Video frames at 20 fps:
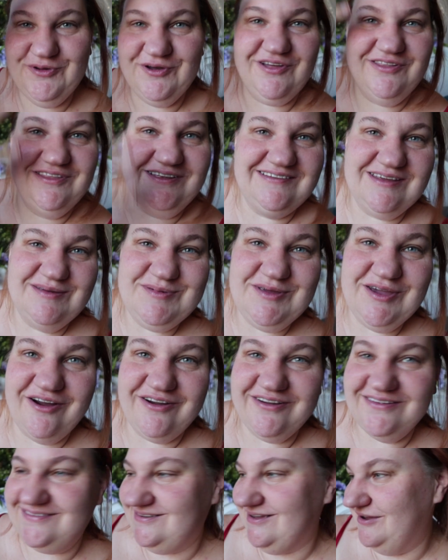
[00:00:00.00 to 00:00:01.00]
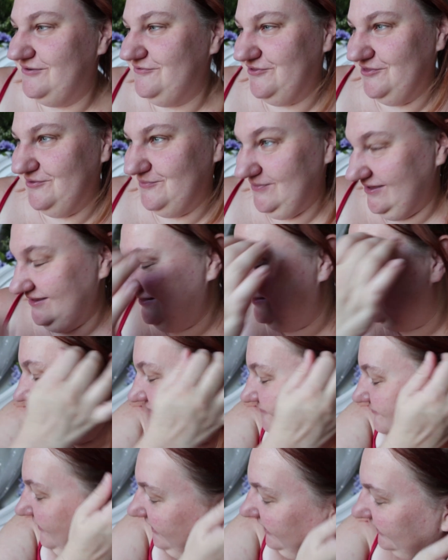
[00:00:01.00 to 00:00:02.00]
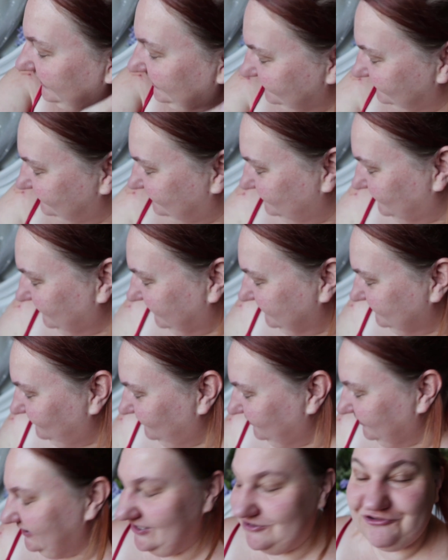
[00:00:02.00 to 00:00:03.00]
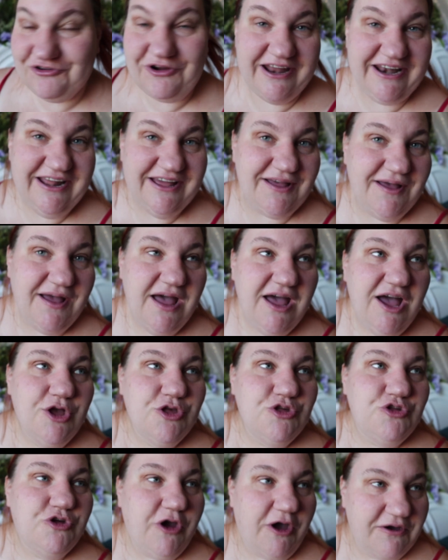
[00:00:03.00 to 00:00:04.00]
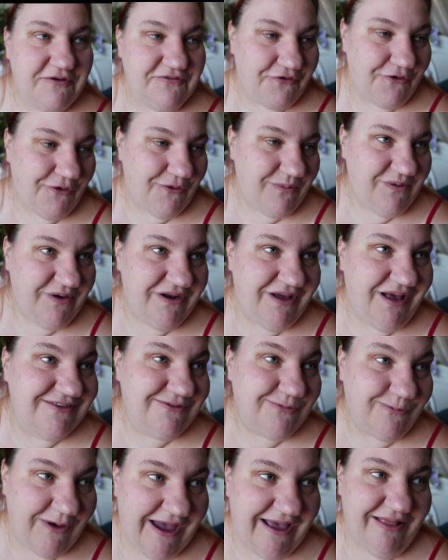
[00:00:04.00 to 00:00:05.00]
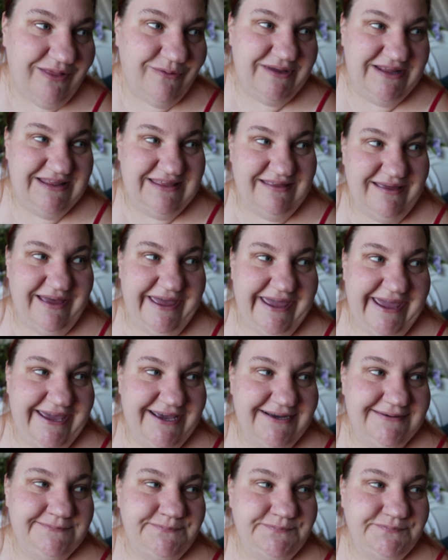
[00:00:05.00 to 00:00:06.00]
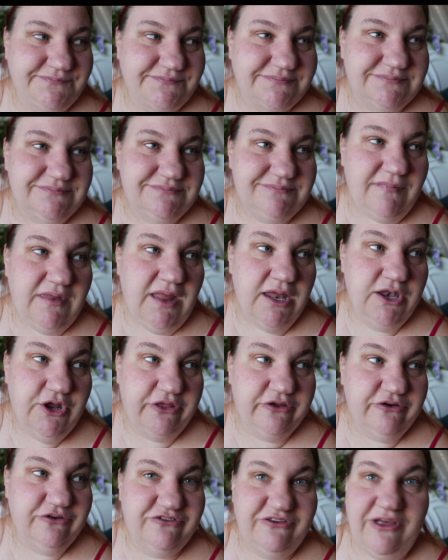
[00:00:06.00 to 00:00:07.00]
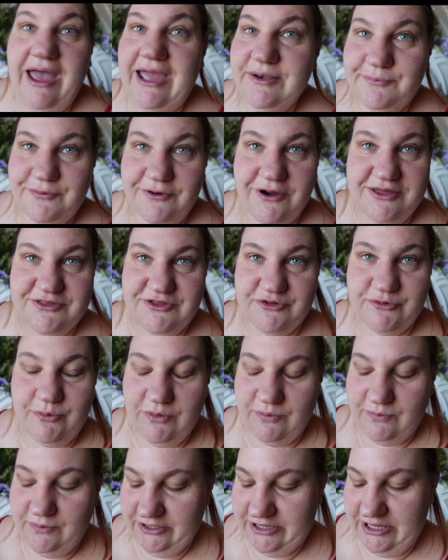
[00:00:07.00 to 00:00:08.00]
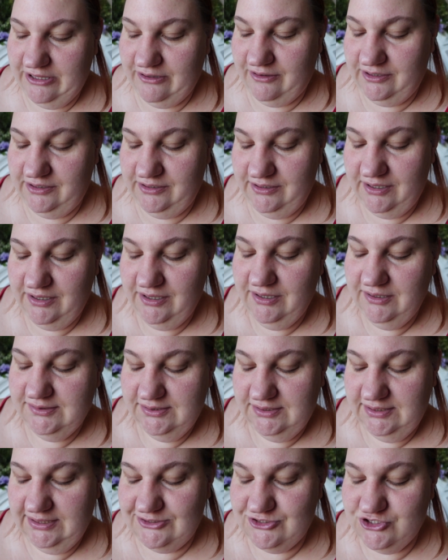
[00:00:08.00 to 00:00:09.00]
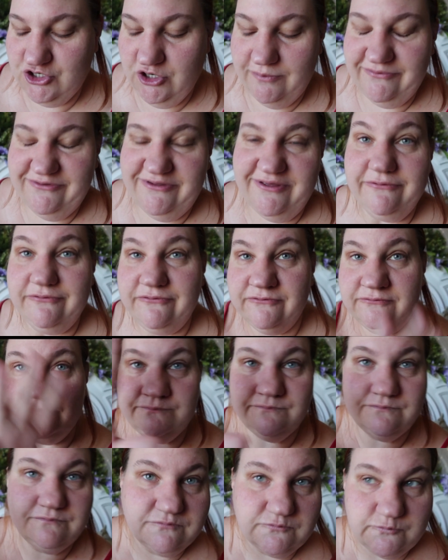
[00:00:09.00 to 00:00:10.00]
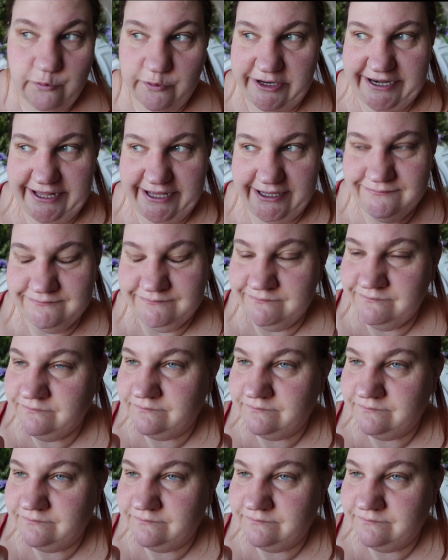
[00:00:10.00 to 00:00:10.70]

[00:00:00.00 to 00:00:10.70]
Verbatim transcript: book on the TBR is done for the month. I'm behind, but we're gonna try to chug forward as well with a another side project we're working on in terms of reading,